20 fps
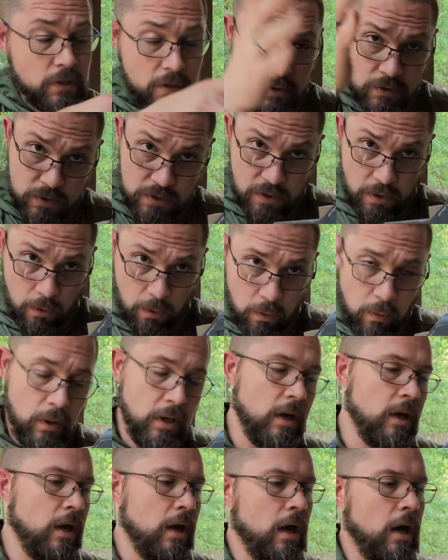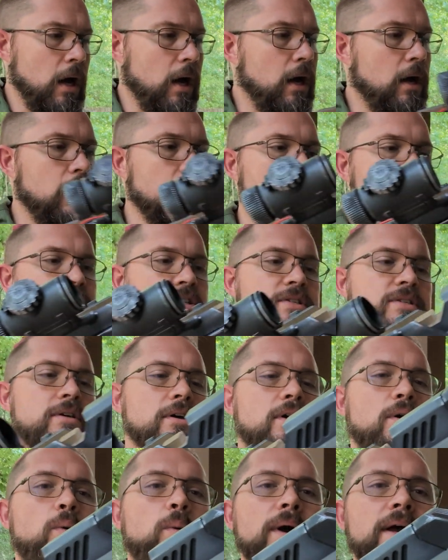So, just a
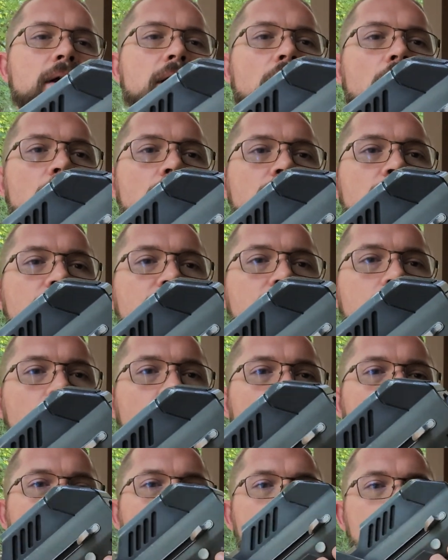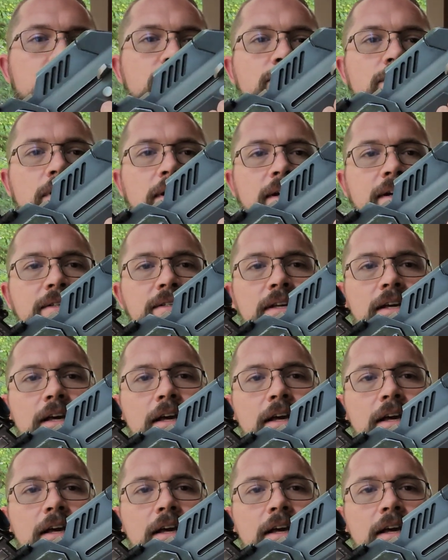quick overview of the electronics.